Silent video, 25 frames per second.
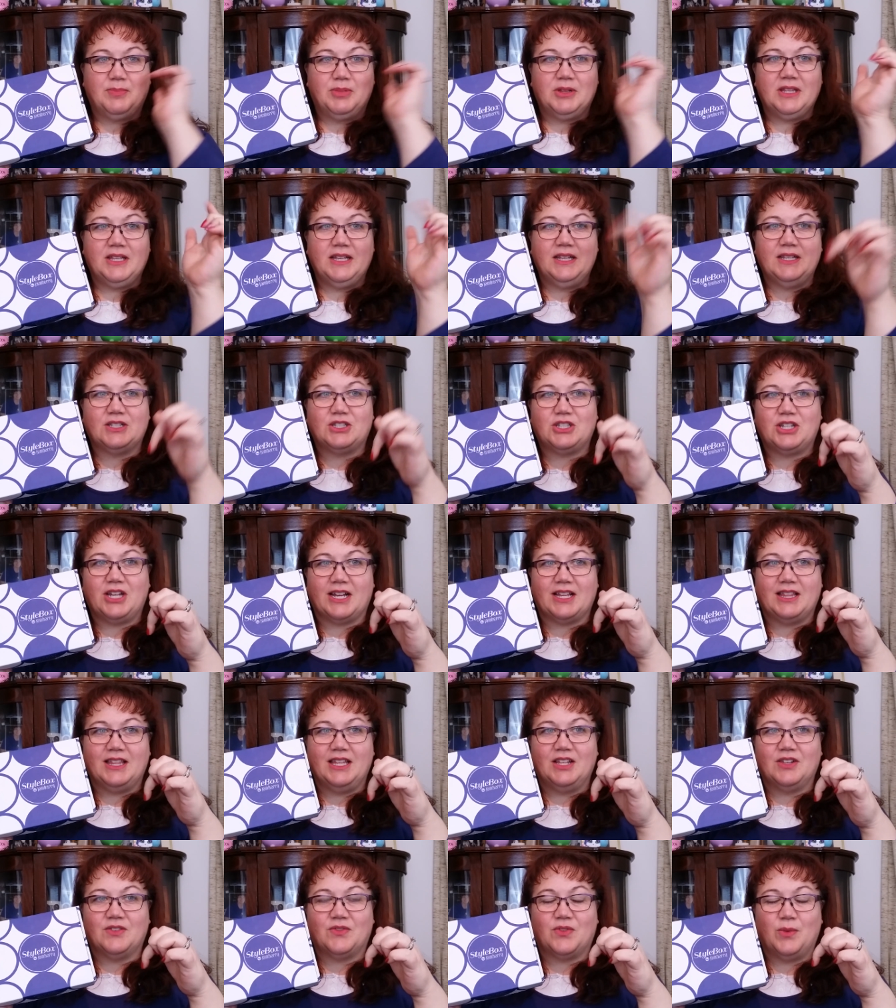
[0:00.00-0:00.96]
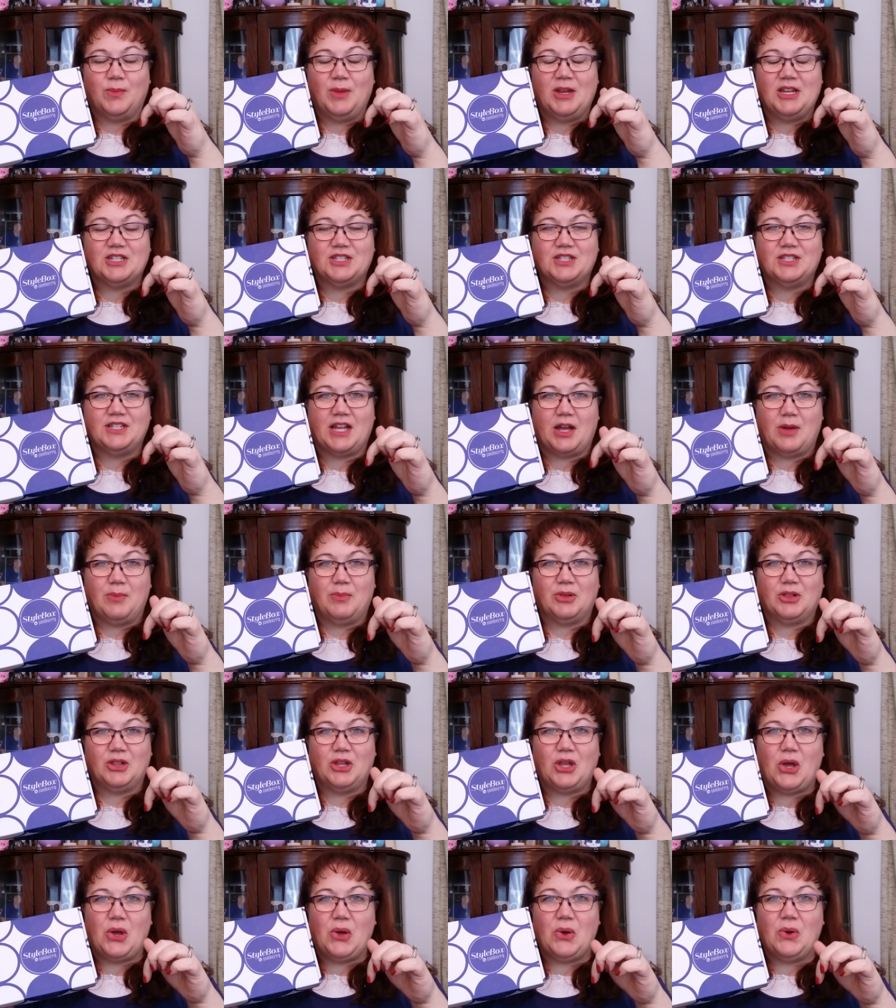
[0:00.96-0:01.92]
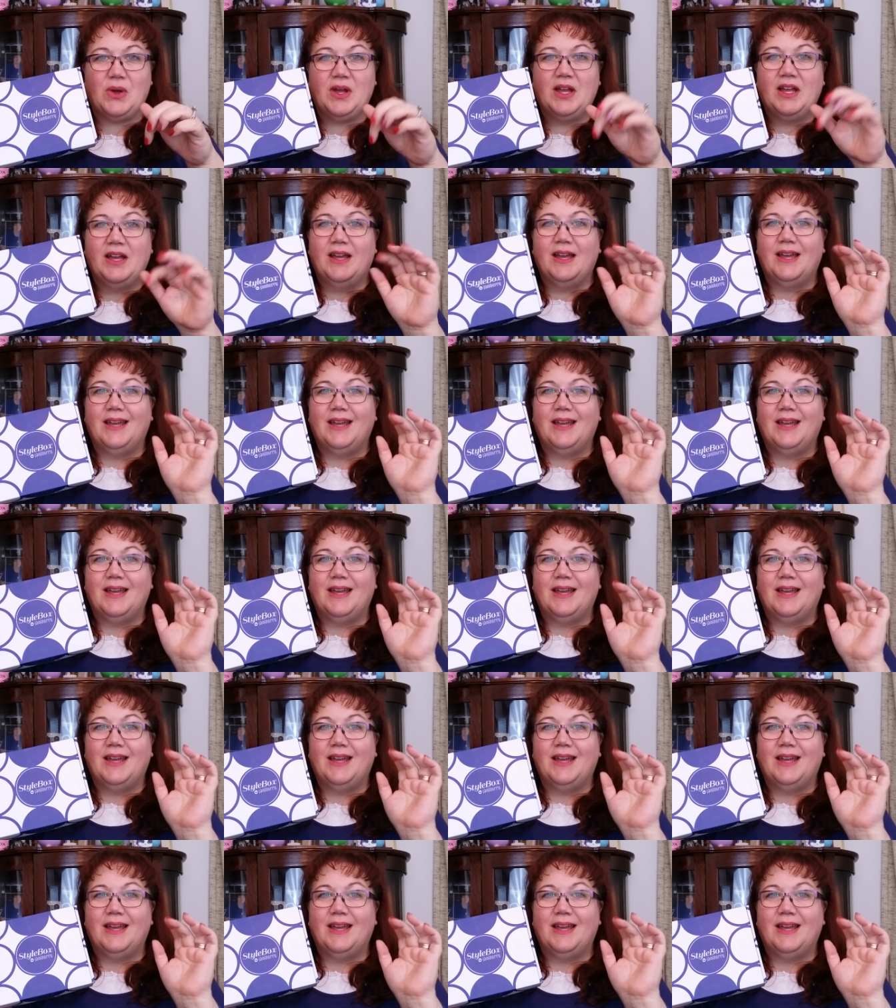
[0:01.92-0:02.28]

please check the information down below.